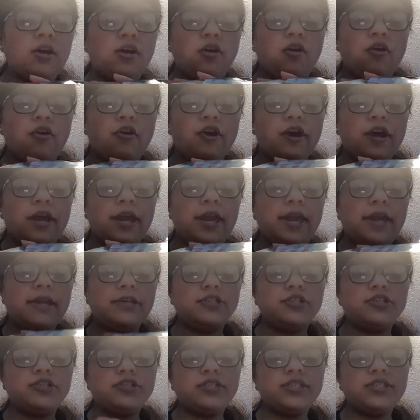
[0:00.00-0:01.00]
are
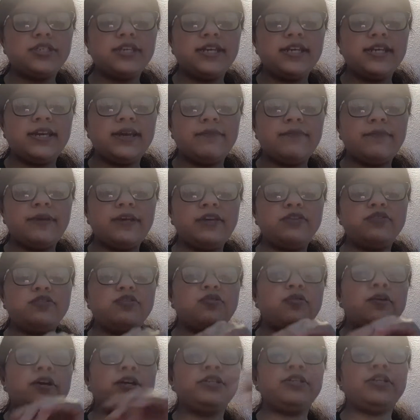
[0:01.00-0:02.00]
interested in me
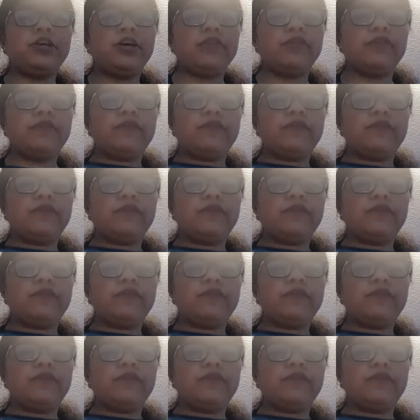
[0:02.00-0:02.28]
doing another